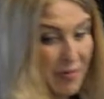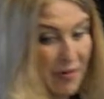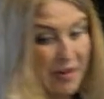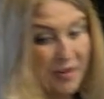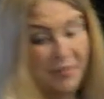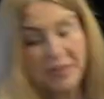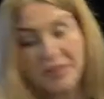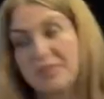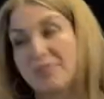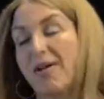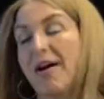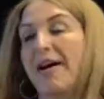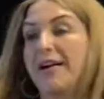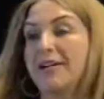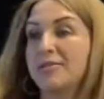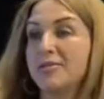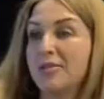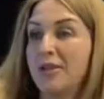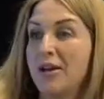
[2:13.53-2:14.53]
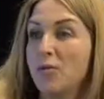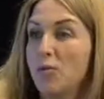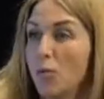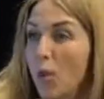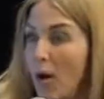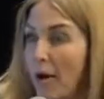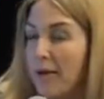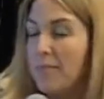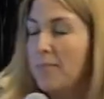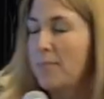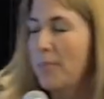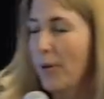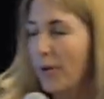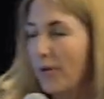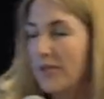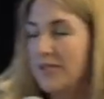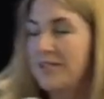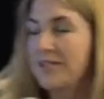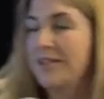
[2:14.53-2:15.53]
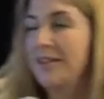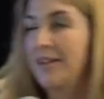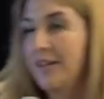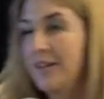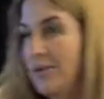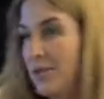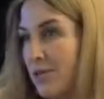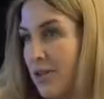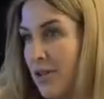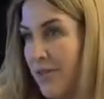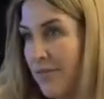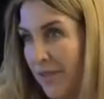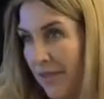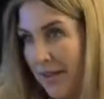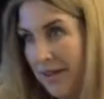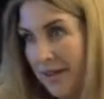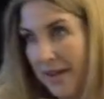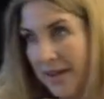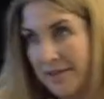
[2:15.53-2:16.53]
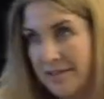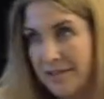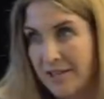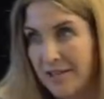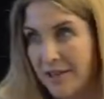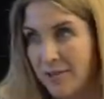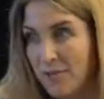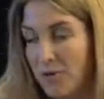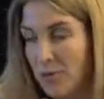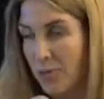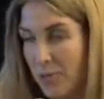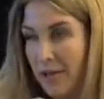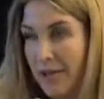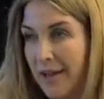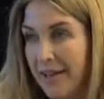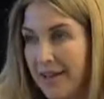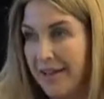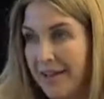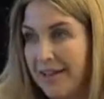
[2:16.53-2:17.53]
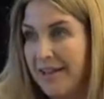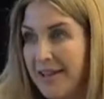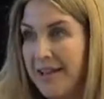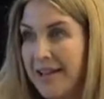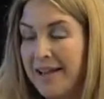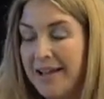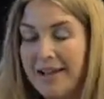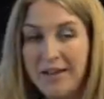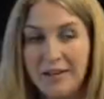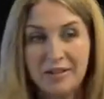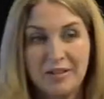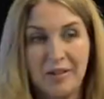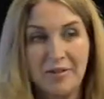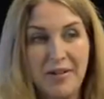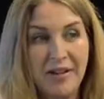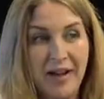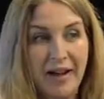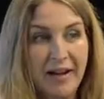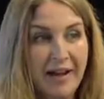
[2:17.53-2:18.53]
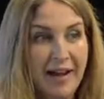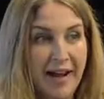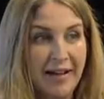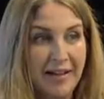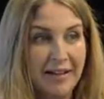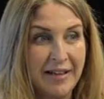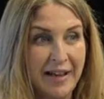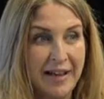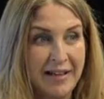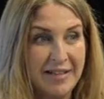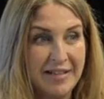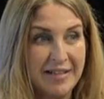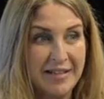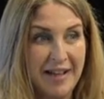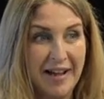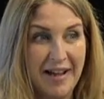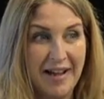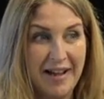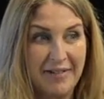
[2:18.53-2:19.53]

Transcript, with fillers: even trying to get one person into the event last year. We couldn't get in. So we kind of had it as, uh,